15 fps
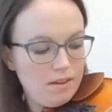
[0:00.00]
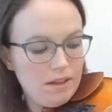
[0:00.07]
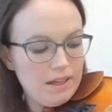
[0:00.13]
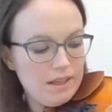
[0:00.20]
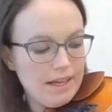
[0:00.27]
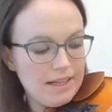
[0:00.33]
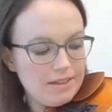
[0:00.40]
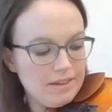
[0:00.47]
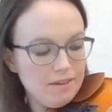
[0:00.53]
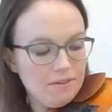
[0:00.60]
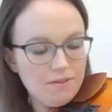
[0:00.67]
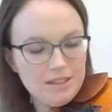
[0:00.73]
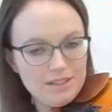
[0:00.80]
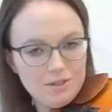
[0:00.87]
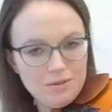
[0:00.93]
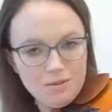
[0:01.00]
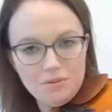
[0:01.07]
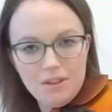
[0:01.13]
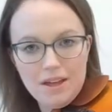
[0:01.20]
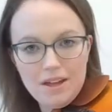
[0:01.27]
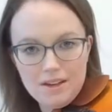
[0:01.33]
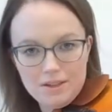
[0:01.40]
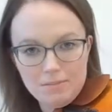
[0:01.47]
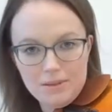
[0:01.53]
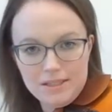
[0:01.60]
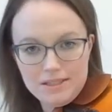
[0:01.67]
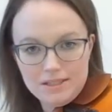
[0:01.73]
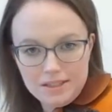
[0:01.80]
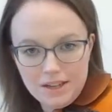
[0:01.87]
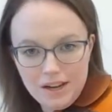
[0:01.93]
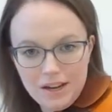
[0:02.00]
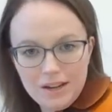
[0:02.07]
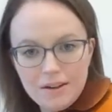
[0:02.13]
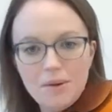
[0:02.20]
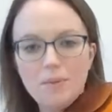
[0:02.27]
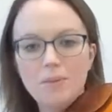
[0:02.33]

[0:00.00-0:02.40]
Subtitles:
And that's the fancy word for that is pizzicato.